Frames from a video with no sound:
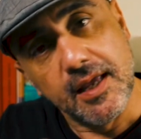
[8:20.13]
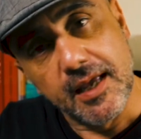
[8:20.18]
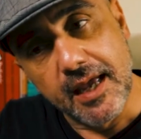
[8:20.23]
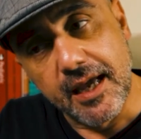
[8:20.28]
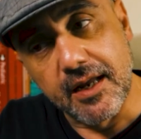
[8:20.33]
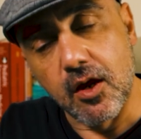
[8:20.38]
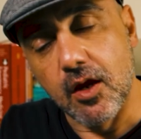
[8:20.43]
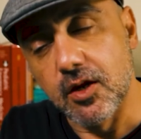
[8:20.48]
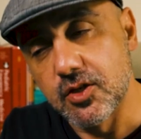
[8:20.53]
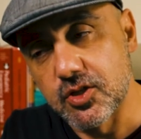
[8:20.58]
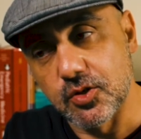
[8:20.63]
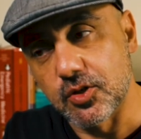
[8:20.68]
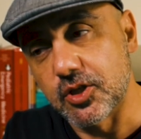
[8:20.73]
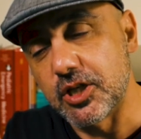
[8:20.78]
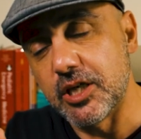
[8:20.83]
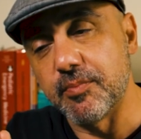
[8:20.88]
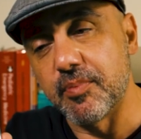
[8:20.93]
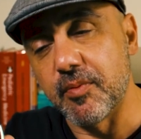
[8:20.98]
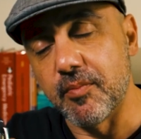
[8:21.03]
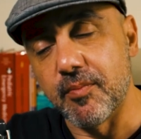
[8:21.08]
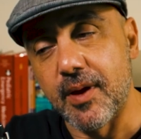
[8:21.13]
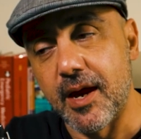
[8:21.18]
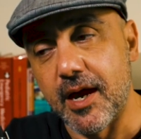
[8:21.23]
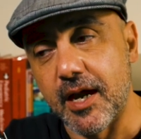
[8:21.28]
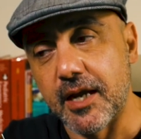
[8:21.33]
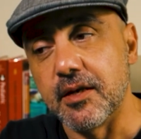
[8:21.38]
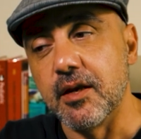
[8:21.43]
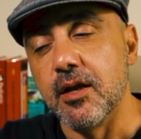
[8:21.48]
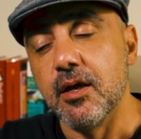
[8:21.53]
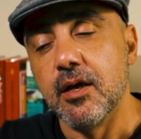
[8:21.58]
And also keep in
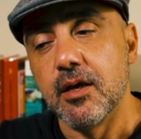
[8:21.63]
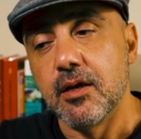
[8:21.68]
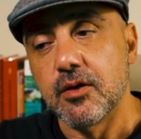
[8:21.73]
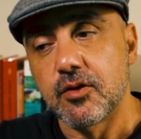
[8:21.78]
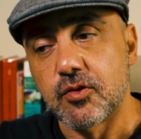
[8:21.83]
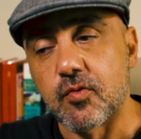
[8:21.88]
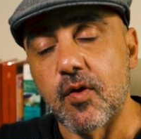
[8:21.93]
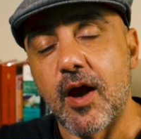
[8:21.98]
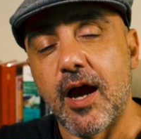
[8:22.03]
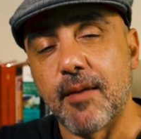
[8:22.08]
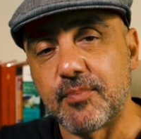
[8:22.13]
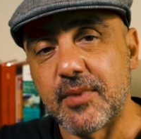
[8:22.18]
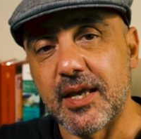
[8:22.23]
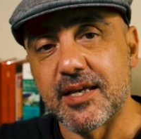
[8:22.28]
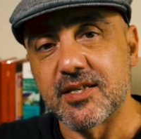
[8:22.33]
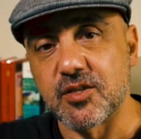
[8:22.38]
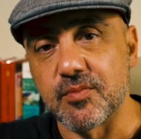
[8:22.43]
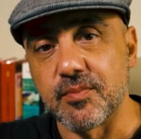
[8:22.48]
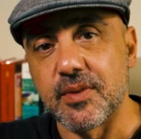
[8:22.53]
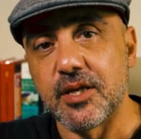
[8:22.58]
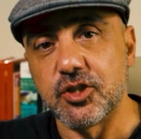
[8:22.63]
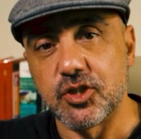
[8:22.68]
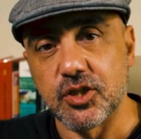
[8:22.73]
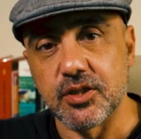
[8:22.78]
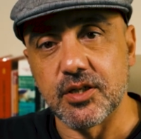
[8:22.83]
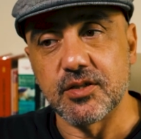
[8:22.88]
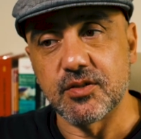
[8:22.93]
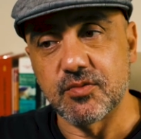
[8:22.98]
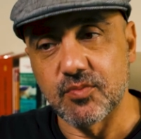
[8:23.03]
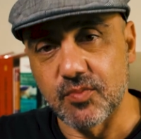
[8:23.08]
mind, crop
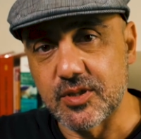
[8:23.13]
decimation is,